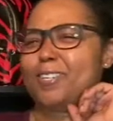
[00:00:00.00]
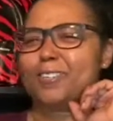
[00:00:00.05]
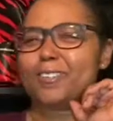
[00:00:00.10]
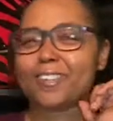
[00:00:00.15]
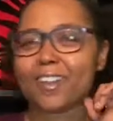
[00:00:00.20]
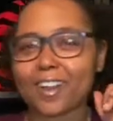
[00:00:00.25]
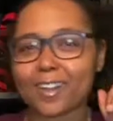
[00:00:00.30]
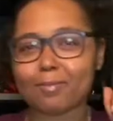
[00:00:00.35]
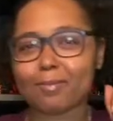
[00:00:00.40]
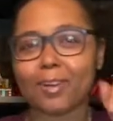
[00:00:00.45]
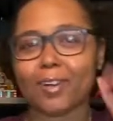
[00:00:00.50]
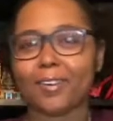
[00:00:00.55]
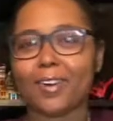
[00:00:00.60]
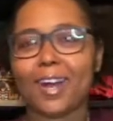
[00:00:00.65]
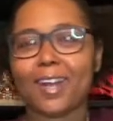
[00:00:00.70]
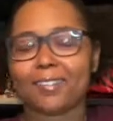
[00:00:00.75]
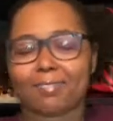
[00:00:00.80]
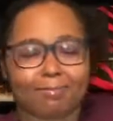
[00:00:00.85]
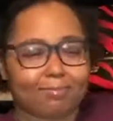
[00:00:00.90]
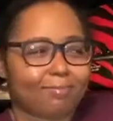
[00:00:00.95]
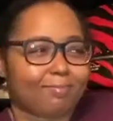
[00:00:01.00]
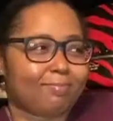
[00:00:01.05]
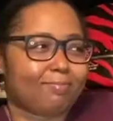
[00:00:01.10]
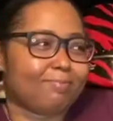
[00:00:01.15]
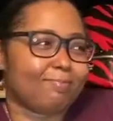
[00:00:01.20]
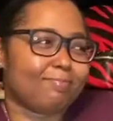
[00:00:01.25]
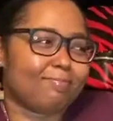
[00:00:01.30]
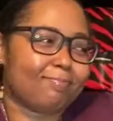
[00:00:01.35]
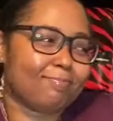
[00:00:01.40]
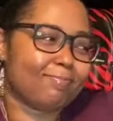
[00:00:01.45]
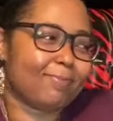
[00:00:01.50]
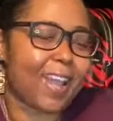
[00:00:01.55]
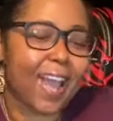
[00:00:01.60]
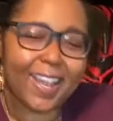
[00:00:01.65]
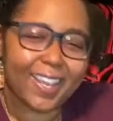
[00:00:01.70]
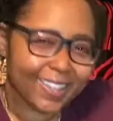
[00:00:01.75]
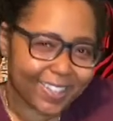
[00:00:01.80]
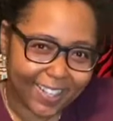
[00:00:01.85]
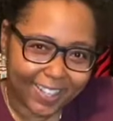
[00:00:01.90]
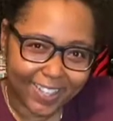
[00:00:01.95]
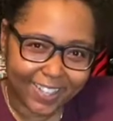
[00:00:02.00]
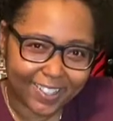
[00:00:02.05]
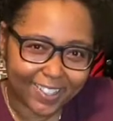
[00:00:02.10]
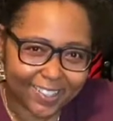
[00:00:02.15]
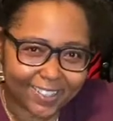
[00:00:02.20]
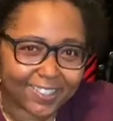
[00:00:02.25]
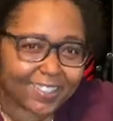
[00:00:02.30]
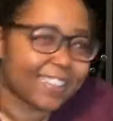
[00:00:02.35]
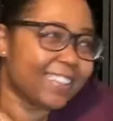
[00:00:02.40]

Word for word: you talking about? I, I can dance.